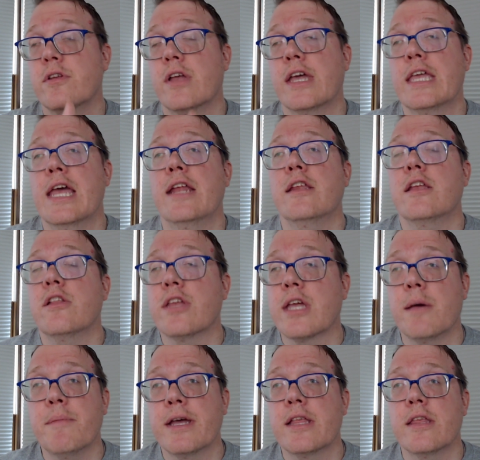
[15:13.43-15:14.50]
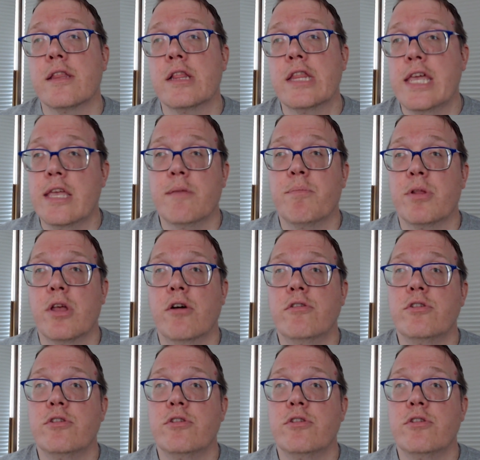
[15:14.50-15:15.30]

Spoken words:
again, click on my link below.